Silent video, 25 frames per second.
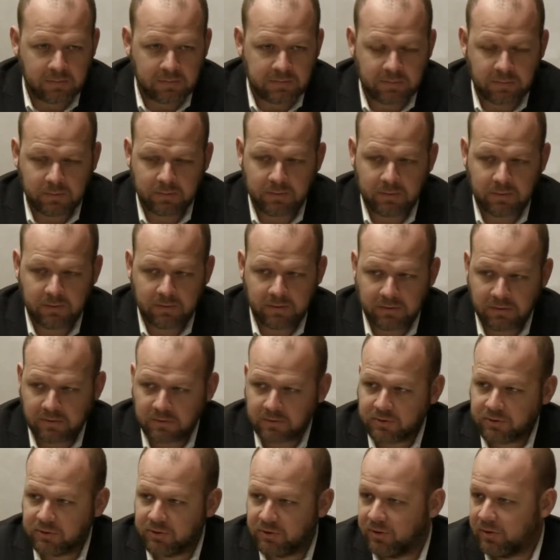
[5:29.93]
some of the
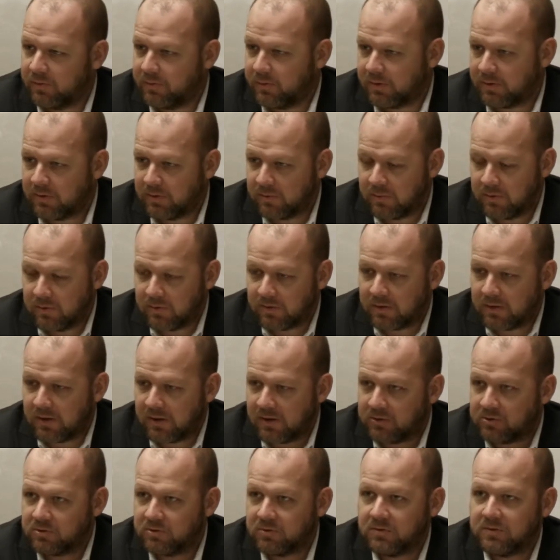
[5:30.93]
leadership and
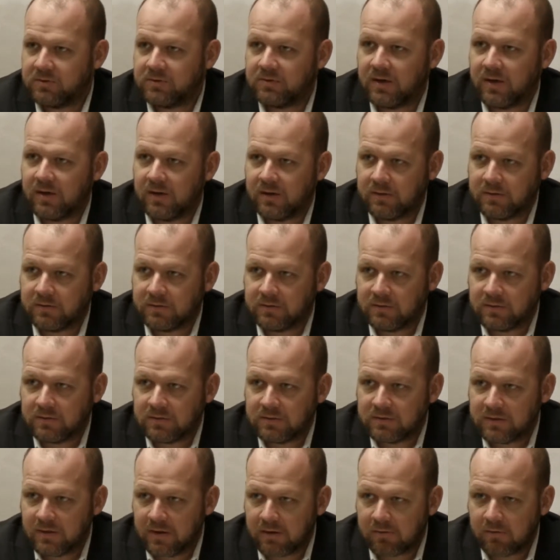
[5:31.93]
communication styles,
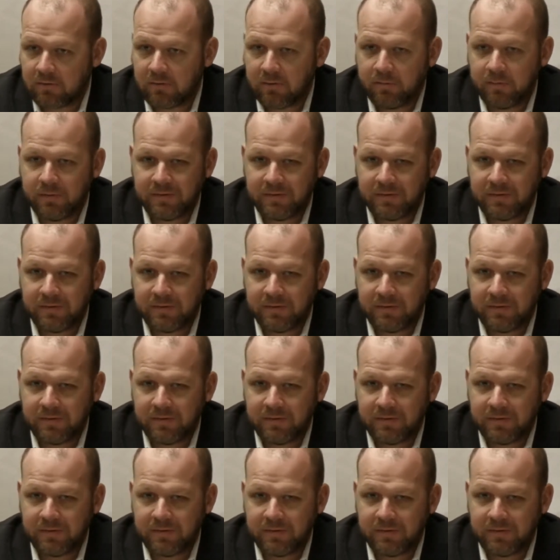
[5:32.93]
etc.